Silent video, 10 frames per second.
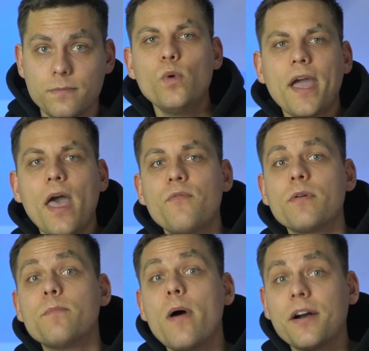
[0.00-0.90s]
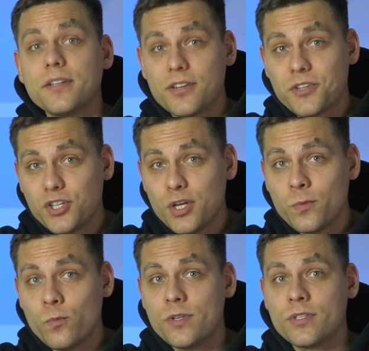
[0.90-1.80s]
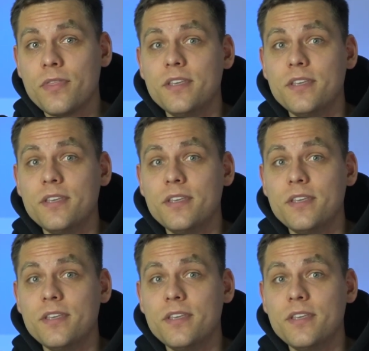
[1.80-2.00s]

We have a partnership with